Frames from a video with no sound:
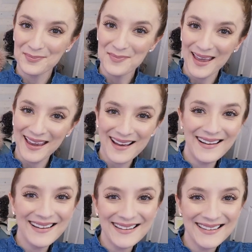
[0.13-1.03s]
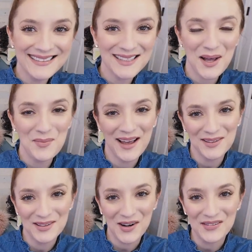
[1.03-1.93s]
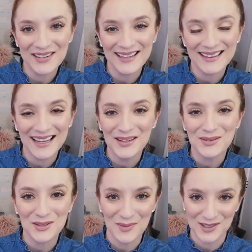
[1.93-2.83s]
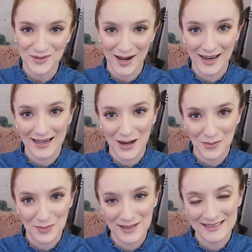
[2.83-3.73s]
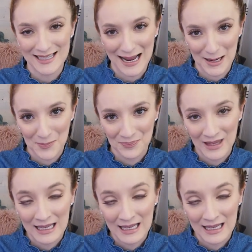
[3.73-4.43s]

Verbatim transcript: Hey guys, I'm Madeleine Harvey and thank you so much for hanging out with me today.